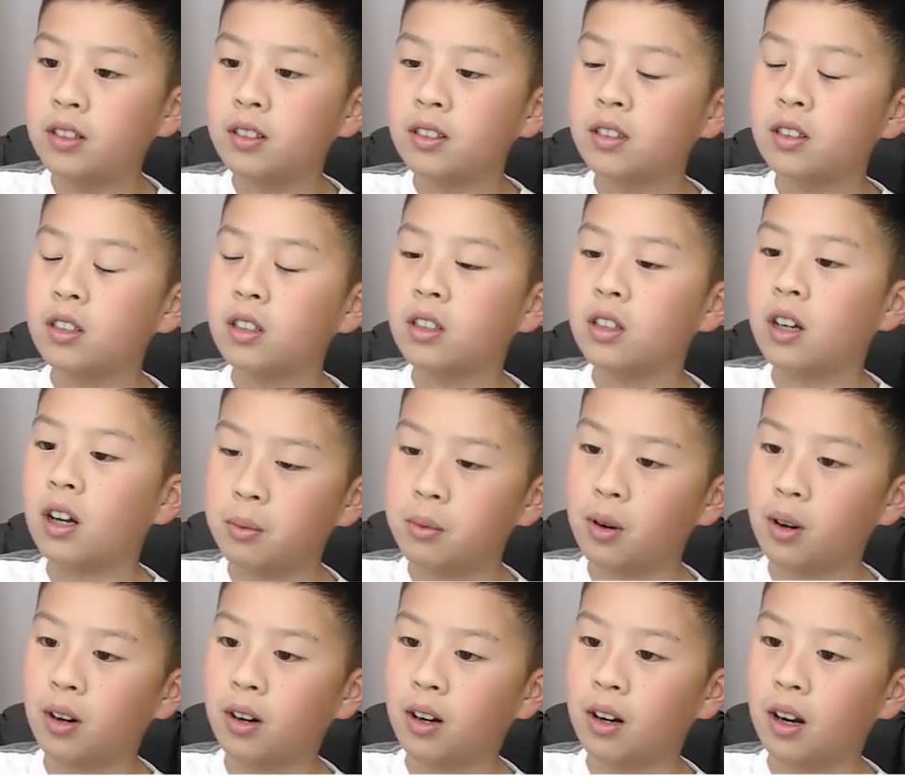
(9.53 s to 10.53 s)
First, a
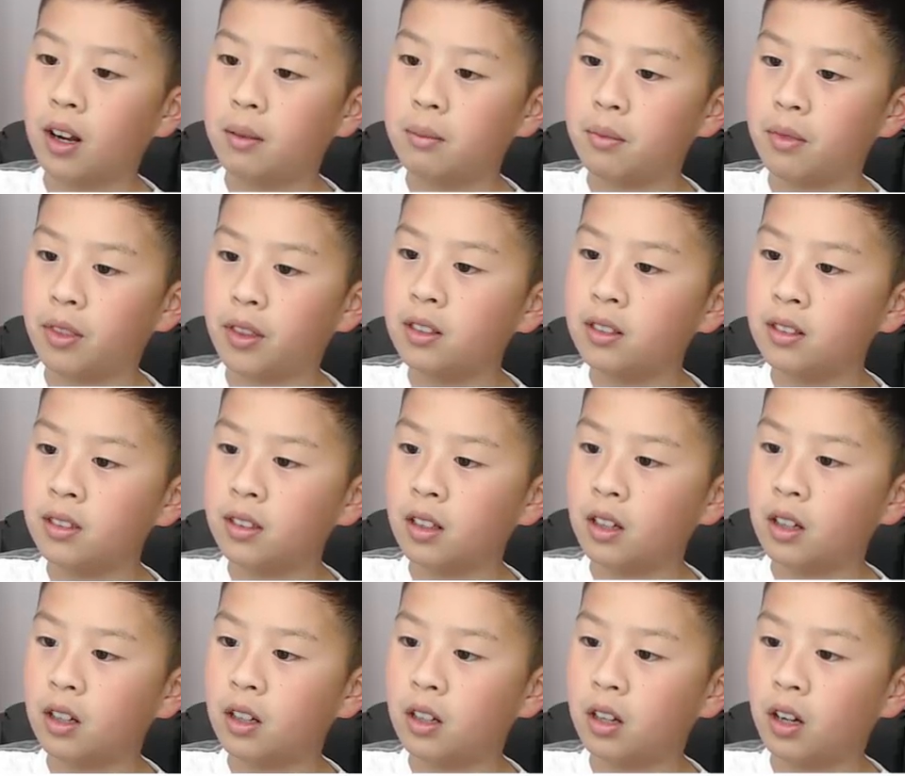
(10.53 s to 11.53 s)
few more
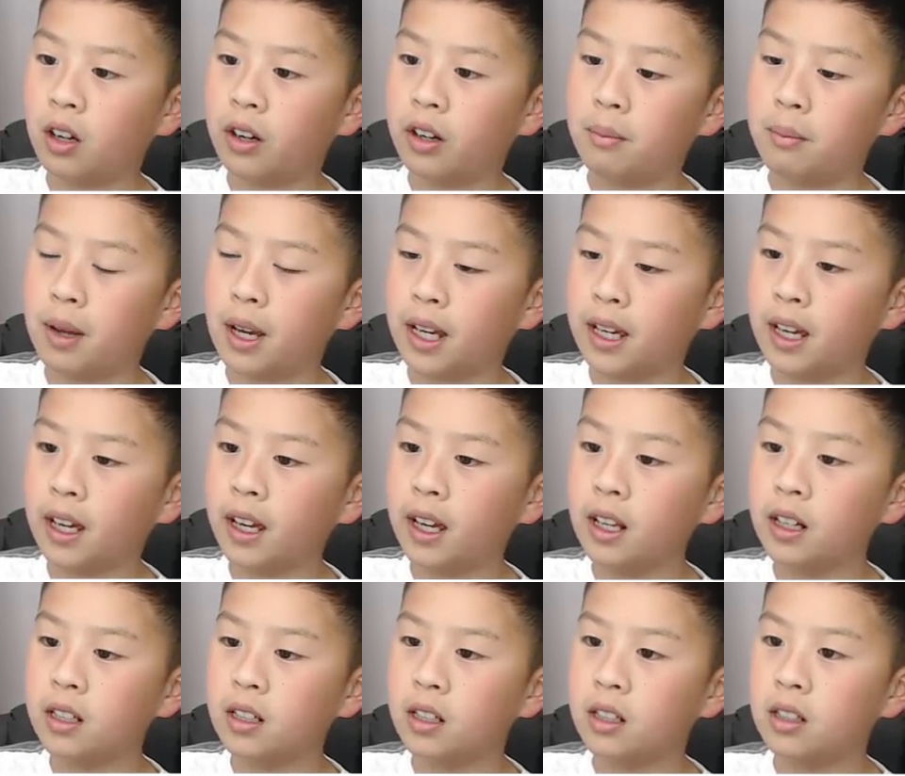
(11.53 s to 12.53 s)
theories on
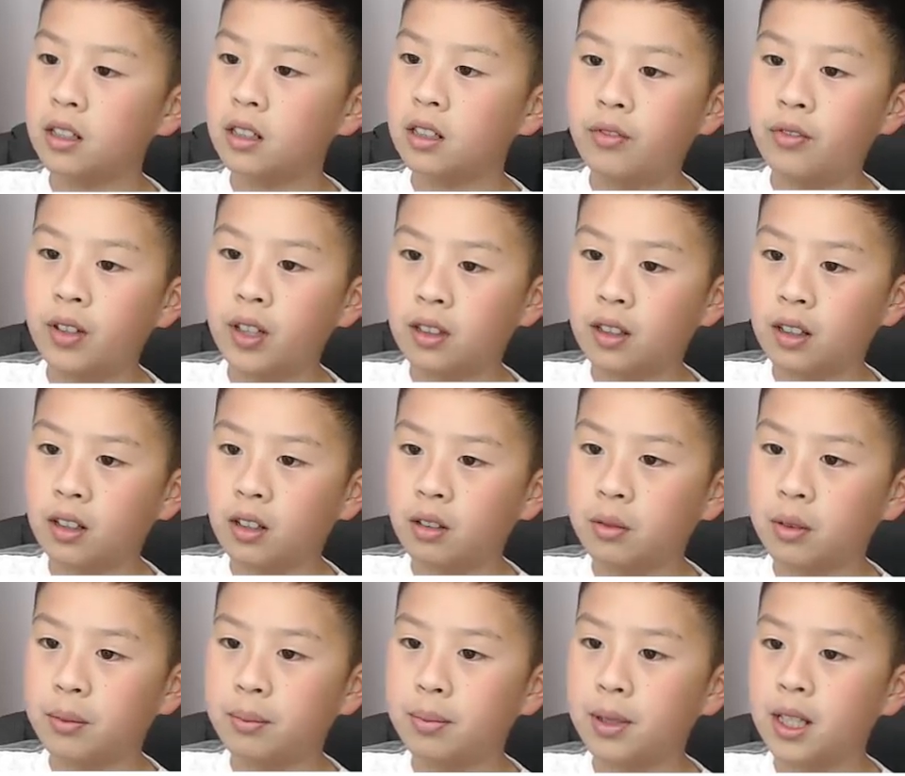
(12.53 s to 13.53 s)
making it. The
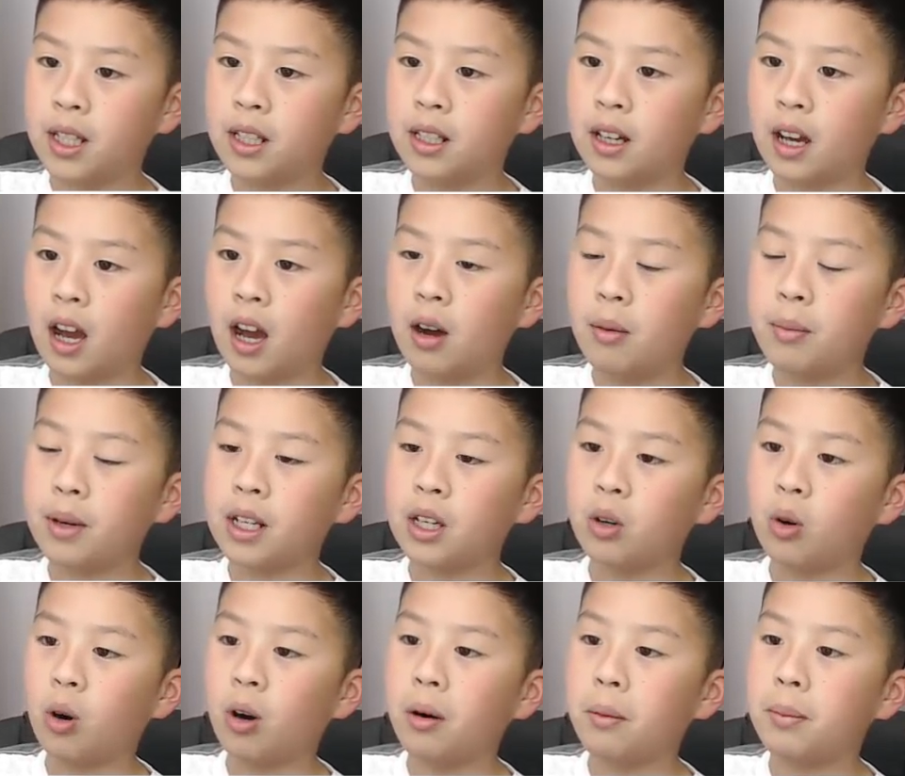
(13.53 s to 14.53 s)
first theory would be,
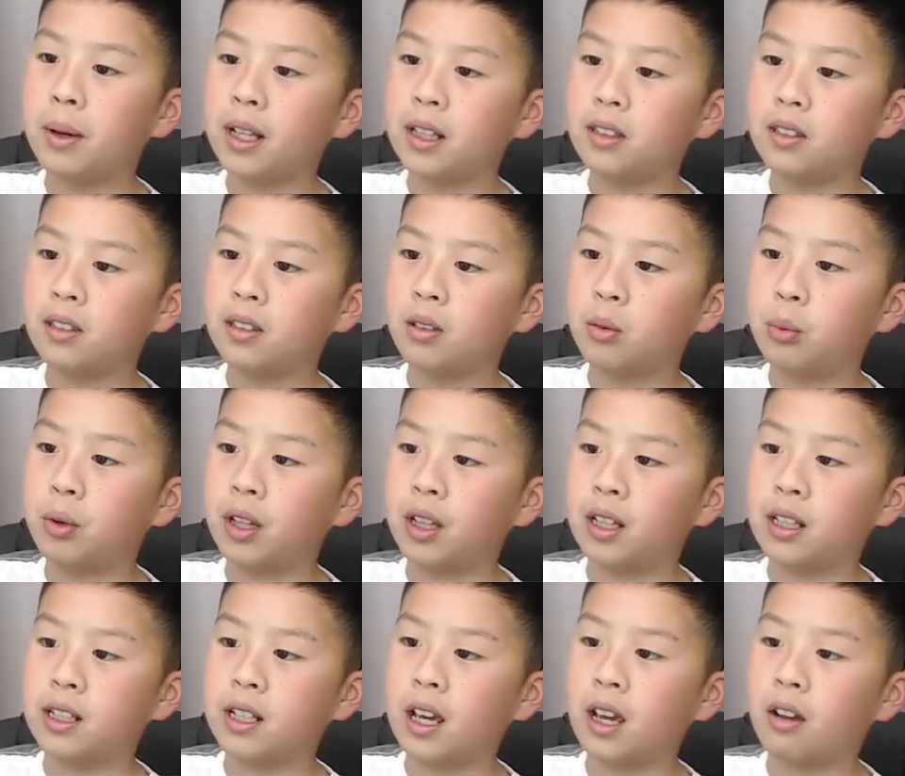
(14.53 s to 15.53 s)
how many
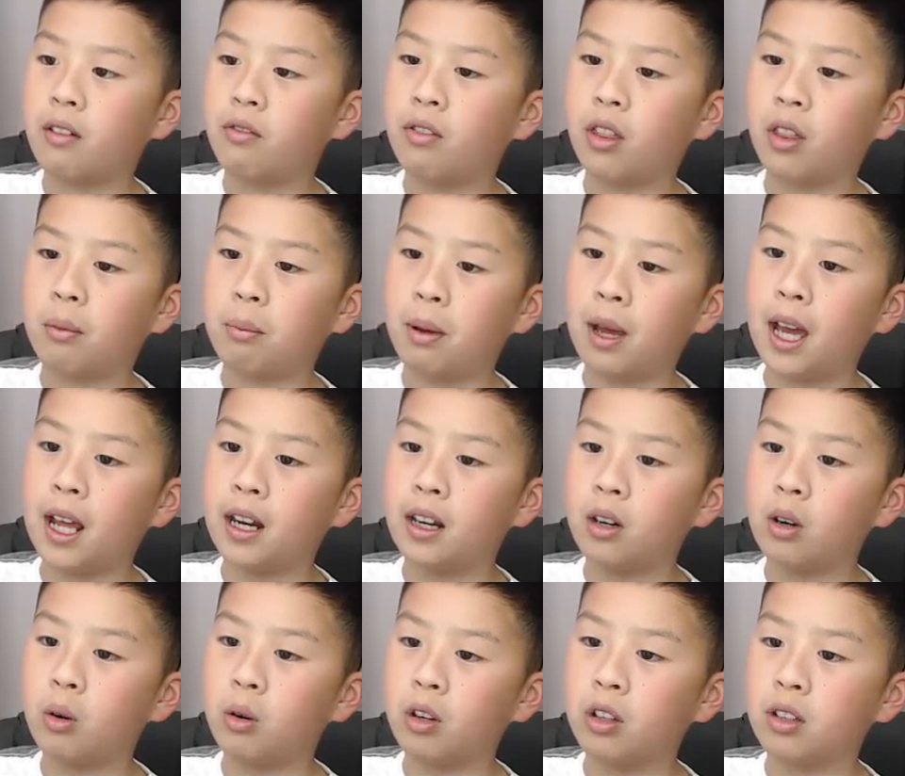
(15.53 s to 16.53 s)
orbits will it take for the
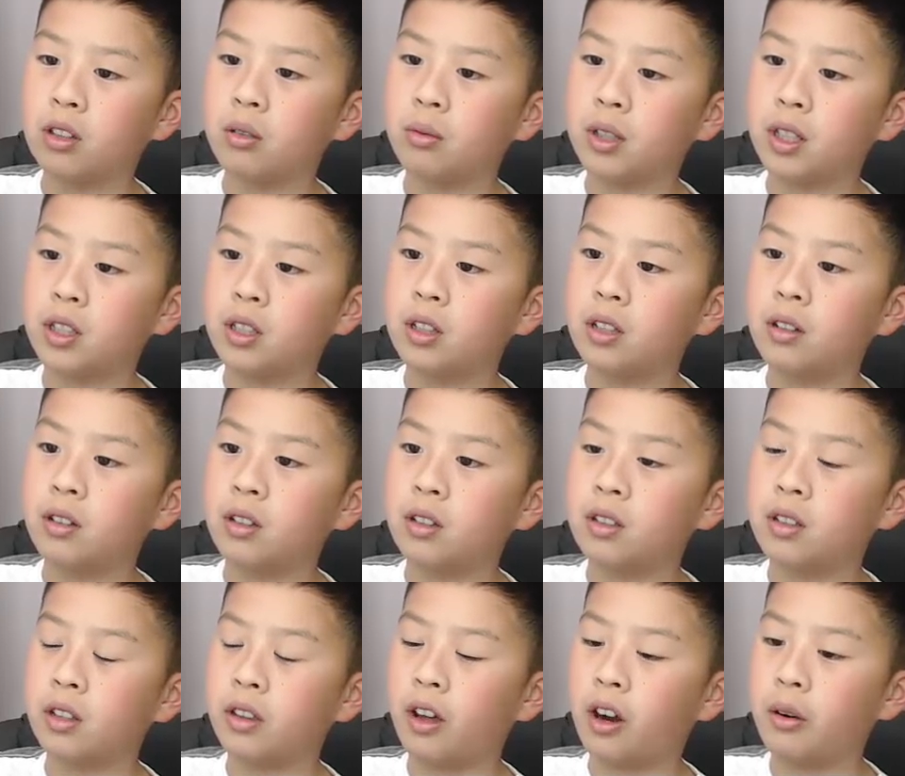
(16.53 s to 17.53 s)
pen hole to
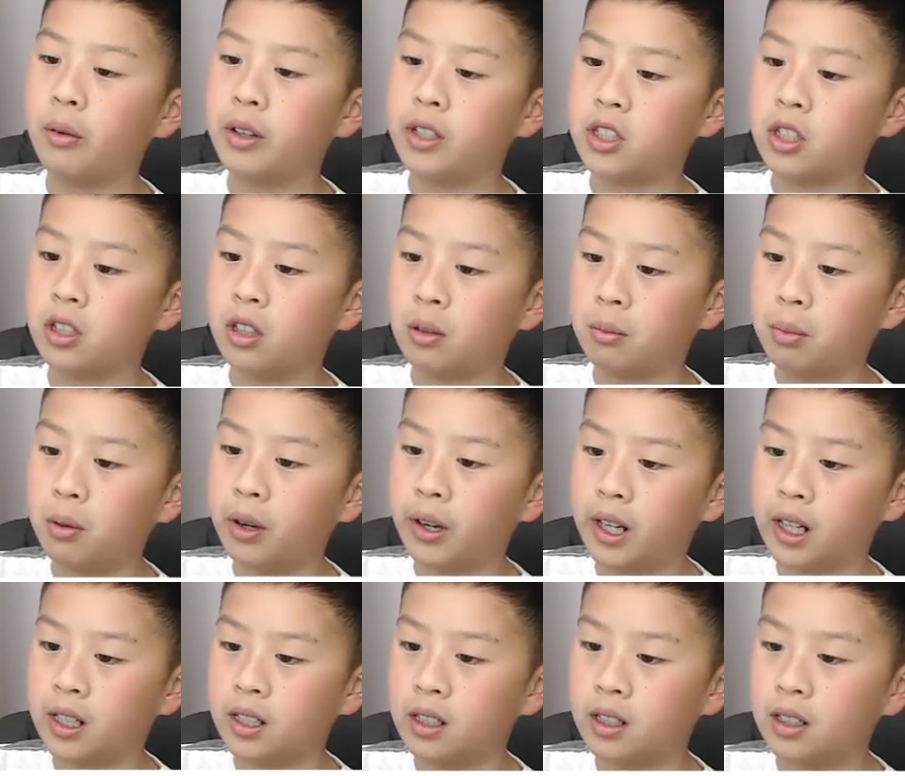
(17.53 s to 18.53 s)
return to the
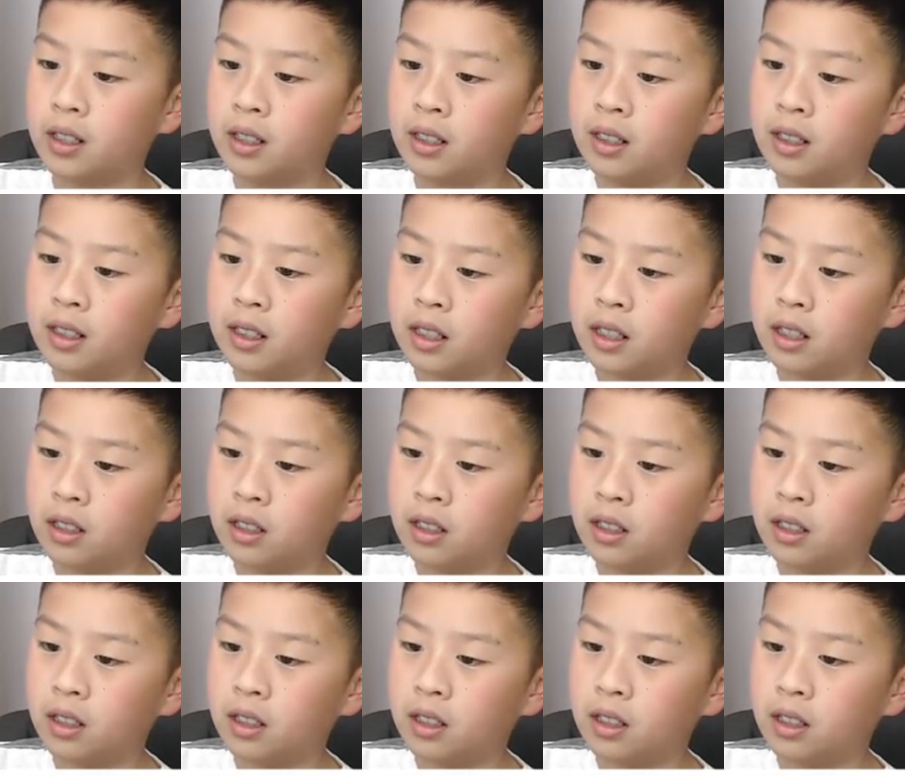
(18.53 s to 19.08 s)
original point?